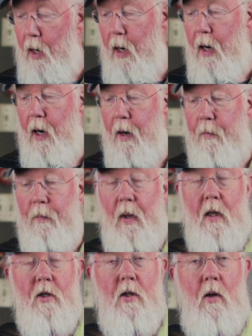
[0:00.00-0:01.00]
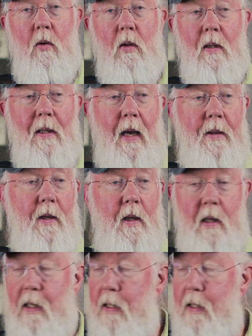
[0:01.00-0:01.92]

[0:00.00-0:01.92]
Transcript: So I think